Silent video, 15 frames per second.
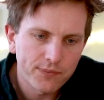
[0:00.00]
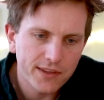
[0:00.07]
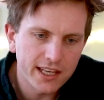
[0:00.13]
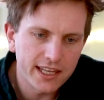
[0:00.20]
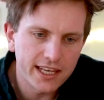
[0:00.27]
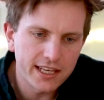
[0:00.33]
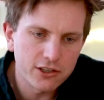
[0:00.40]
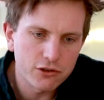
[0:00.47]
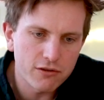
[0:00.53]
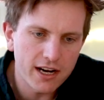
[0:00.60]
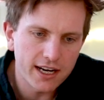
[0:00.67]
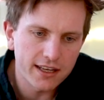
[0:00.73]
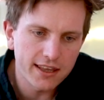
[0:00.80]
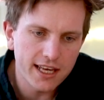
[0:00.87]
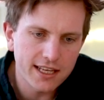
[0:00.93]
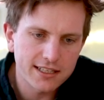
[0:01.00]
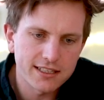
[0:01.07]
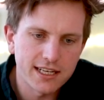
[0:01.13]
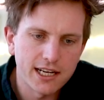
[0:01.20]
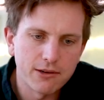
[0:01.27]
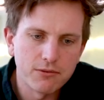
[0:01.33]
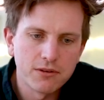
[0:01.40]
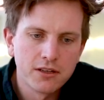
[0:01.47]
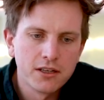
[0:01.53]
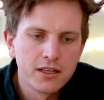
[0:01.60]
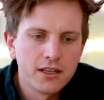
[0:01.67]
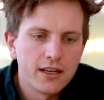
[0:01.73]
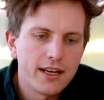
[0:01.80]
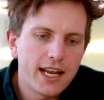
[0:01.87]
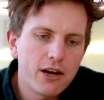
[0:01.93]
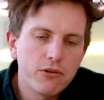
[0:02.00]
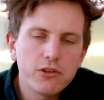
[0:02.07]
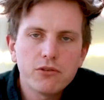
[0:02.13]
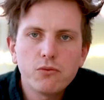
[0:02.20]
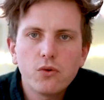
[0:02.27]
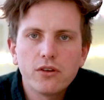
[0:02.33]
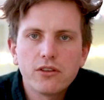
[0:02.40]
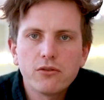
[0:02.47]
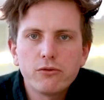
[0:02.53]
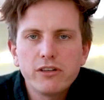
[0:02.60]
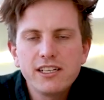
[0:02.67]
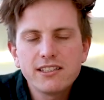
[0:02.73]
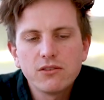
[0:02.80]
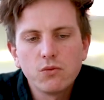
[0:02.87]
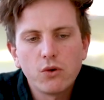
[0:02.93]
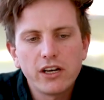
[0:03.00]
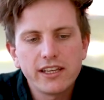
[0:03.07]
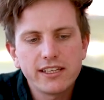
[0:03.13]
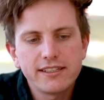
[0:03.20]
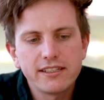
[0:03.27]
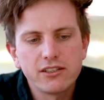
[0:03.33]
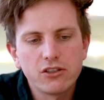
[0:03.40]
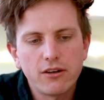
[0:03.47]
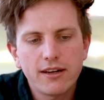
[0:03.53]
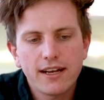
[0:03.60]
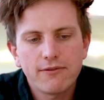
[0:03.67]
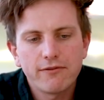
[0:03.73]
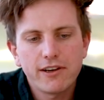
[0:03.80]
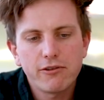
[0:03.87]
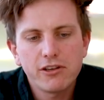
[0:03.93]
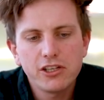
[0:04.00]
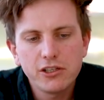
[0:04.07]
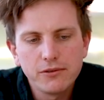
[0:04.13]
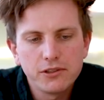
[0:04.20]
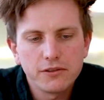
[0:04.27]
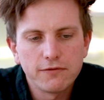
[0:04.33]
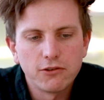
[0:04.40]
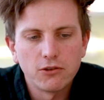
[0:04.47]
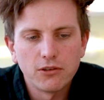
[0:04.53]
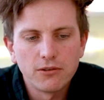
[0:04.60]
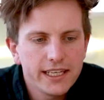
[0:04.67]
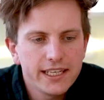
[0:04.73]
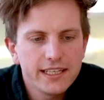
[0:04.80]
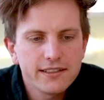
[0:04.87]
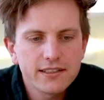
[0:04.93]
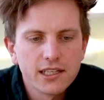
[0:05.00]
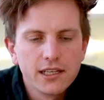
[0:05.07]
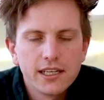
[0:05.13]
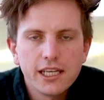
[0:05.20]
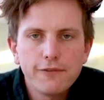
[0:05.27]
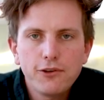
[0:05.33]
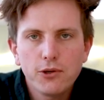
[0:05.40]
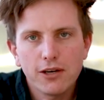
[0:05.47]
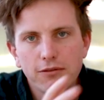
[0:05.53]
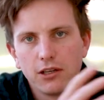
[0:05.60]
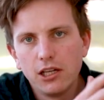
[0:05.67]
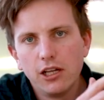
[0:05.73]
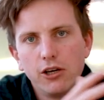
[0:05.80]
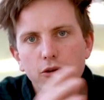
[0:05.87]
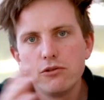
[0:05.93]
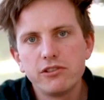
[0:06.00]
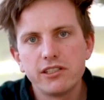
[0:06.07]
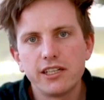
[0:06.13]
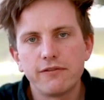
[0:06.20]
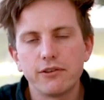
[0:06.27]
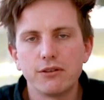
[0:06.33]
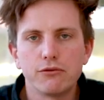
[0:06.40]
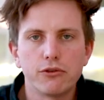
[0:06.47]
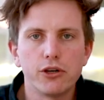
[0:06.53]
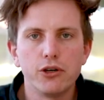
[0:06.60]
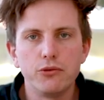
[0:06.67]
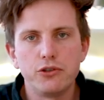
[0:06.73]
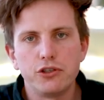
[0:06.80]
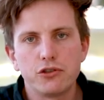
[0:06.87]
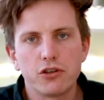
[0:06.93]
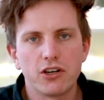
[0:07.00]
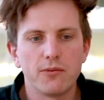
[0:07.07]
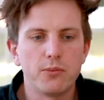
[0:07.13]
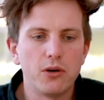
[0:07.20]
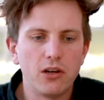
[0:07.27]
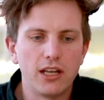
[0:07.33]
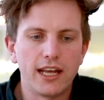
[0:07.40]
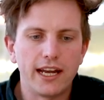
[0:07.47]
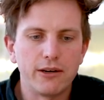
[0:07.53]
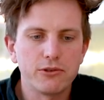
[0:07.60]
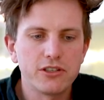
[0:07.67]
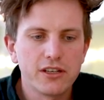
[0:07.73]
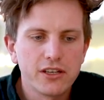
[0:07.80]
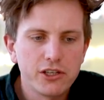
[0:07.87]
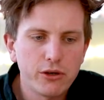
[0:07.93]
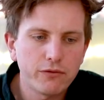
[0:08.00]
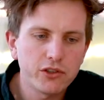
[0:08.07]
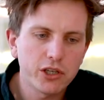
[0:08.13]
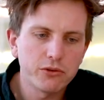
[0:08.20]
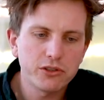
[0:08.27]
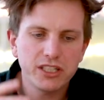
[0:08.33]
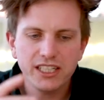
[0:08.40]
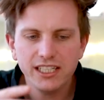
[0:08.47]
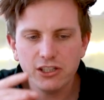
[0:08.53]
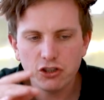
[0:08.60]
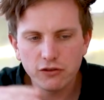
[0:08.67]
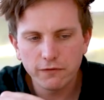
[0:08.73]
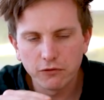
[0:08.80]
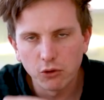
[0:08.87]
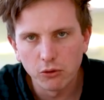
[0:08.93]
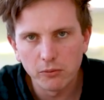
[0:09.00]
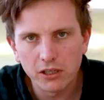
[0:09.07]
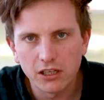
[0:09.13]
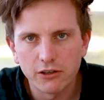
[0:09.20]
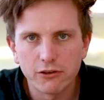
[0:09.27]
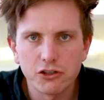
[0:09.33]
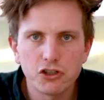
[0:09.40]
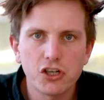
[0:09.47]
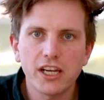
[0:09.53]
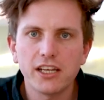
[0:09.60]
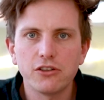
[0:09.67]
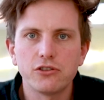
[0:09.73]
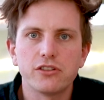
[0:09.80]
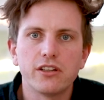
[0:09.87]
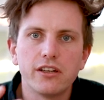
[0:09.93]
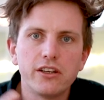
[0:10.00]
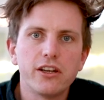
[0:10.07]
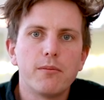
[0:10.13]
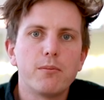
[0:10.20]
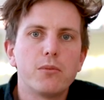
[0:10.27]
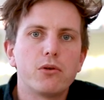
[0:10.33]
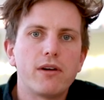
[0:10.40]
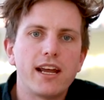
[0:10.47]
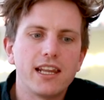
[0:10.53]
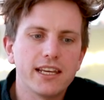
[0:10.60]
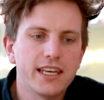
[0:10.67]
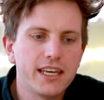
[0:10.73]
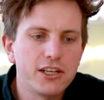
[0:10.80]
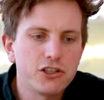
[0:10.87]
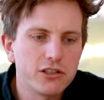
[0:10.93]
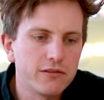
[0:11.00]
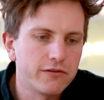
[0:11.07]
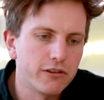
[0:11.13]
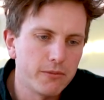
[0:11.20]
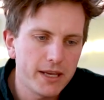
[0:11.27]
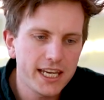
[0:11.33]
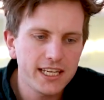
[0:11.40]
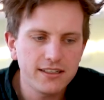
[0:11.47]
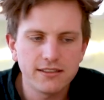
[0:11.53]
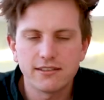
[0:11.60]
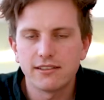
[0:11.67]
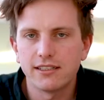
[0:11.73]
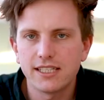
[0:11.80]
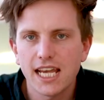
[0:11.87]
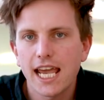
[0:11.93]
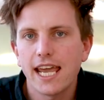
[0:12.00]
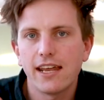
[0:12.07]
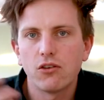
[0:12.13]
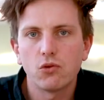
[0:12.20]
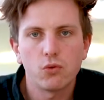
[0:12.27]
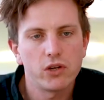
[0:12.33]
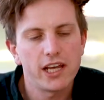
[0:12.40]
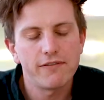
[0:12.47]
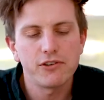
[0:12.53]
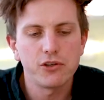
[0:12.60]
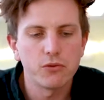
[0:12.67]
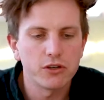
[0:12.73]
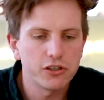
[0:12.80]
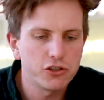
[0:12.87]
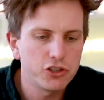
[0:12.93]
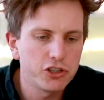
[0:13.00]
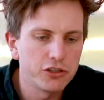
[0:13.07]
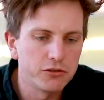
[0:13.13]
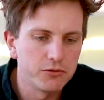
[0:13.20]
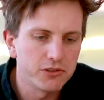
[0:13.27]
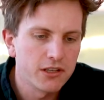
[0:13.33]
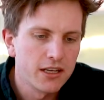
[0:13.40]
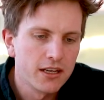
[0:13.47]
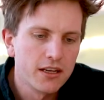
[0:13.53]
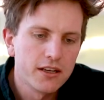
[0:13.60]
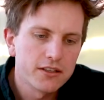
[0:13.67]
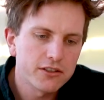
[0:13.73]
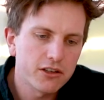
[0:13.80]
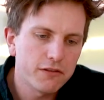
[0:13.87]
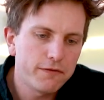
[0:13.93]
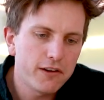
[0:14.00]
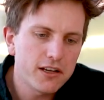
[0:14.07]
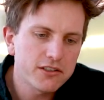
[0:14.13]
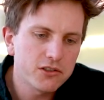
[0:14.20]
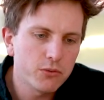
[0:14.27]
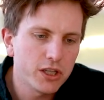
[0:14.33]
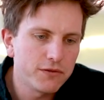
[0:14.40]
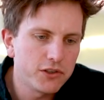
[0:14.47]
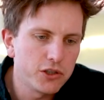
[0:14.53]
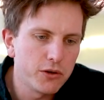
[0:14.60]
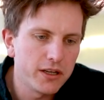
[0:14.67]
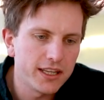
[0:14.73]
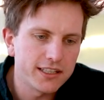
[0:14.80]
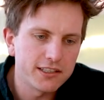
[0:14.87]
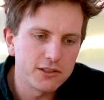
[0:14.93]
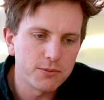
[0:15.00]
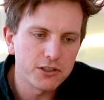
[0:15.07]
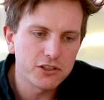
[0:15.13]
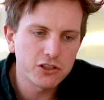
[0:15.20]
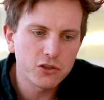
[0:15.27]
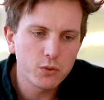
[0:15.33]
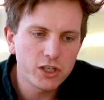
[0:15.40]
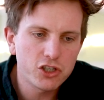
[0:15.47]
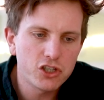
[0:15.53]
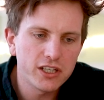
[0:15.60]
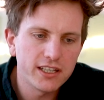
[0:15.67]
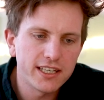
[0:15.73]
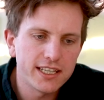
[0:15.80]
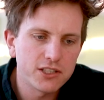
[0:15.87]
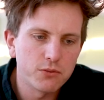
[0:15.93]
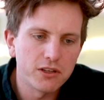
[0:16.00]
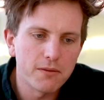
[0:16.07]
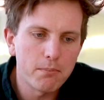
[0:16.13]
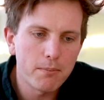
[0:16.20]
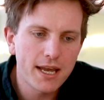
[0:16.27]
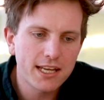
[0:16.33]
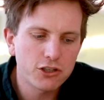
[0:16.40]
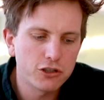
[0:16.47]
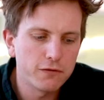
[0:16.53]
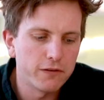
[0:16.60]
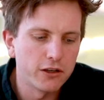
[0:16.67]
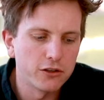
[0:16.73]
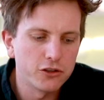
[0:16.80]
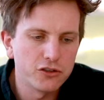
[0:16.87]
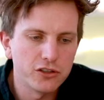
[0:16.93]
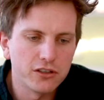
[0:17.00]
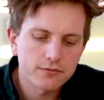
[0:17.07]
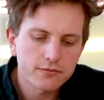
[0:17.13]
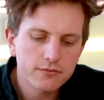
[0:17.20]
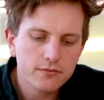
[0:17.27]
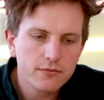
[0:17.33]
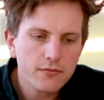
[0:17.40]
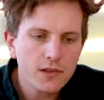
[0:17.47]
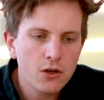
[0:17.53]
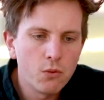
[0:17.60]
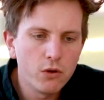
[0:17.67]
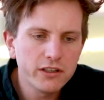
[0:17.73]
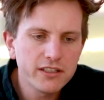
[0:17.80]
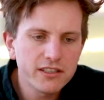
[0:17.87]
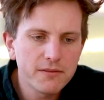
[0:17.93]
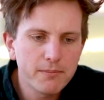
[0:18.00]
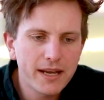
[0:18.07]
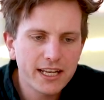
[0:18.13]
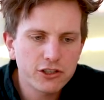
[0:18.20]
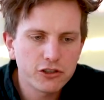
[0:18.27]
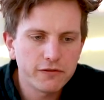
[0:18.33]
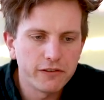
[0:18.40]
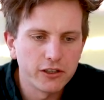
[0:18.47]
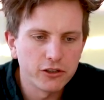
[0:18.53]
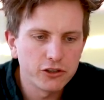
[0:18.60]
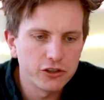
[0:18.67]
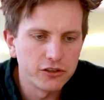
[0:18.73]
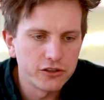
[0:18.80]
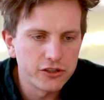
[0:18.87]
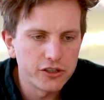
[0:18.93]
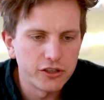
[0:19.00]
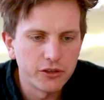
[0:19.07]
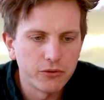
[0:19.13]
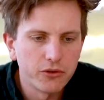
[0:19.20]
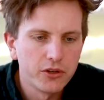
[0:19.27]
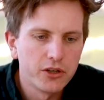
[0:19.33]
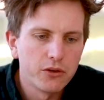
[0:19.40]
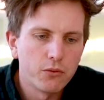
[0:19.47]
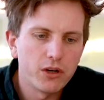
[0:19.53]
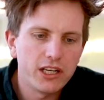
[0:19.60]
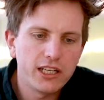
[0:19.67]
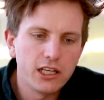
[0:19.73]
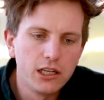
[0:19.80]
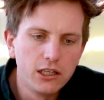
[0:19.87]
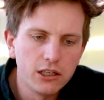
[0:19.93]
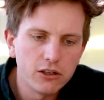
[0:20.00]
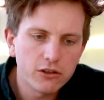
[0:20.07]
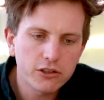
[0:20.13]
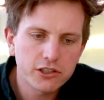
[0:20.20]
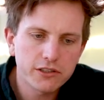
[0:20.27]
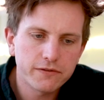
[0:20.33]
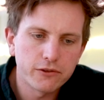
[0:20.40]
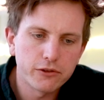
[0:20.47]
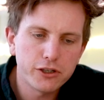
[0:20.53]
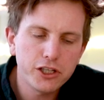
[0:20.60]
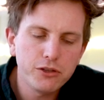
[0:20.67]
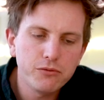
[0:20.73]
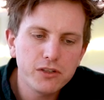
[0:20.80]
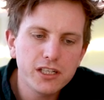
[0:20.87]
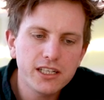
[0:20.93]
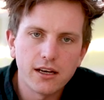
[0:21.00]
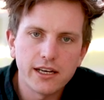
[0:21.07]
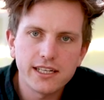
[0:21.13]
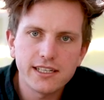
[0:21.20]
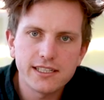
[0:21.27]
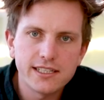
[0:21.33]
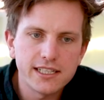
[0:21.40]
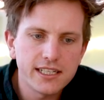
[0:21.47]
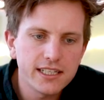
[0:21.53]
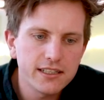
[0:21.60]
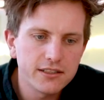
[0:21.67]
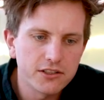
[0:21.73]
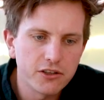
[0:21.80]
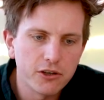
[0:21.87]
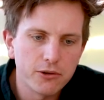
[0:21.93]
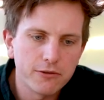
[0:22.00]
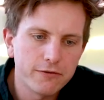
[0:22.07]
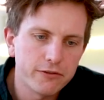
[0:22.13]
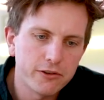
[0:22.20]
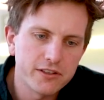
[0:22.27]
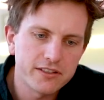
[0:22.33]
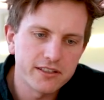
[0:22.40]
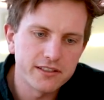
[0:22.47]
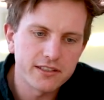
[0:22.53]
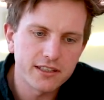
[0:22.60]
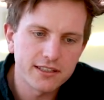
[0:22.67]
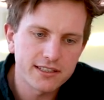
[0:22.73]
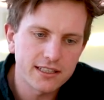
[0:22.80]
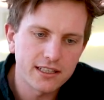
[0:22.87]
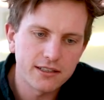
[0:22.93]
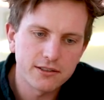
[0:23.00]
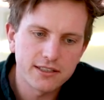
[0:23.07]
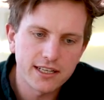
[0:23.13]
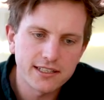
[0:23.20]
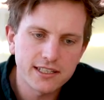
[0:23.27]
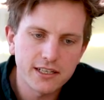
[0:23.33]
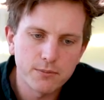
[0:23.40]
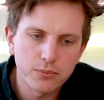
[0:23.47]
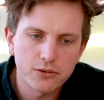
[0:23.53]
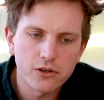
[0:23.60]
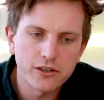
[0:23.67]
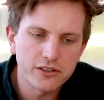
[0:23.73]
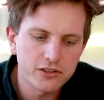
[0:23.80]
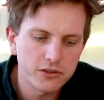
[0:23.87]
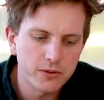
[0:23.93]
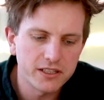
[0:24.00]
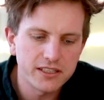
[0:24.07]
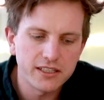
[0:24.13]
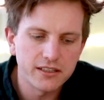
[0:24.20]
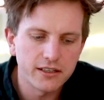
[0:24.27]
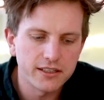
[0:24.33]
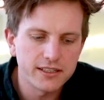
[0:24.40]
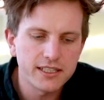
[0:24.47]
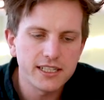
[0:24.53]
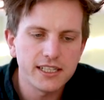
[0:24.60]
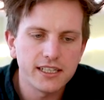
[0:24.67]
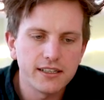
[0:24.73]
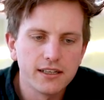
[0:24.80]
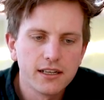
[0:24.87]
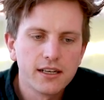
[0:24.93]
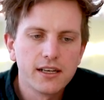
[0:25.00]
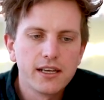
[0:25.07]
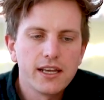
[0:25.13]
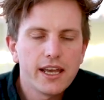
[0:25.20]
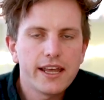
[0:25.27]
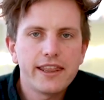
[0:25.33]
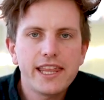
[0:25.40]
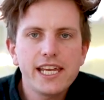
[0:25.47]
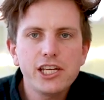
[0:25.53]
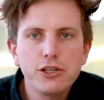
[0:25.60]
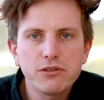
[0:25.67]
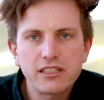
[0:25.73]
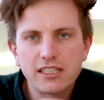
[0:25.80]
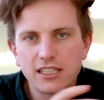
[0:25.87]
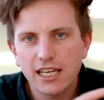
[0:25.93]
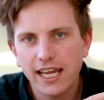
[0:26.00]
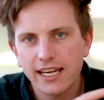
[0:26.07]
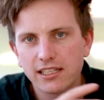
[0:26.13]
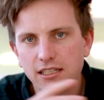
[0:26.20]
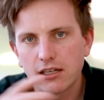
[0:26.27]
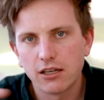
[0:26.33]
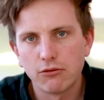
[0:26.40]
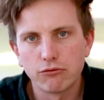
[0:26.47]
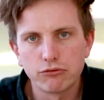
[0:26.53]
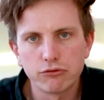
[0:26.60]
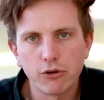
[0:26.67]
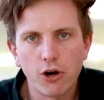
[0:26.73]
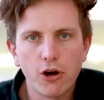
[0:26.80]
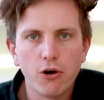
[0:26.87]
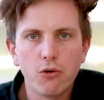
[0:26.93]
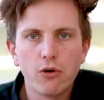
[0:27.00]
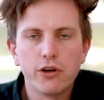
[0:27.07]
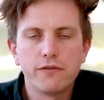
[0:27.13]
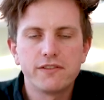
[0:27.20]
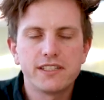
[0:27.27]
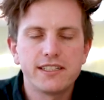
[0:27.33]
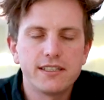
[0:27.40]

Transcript: and then drag that down. Now, the reason why this is not very useful is if you have loads of different rows you're trying to pull out, you have to go into each formula and change the number allocation from 8 to 10 or whatever you want to choose. So the faster way of doing this is by switching this with a match function. What does a match function do? Well, it looks for a unique ID. So for instance, says here price 2019, and then you select a row of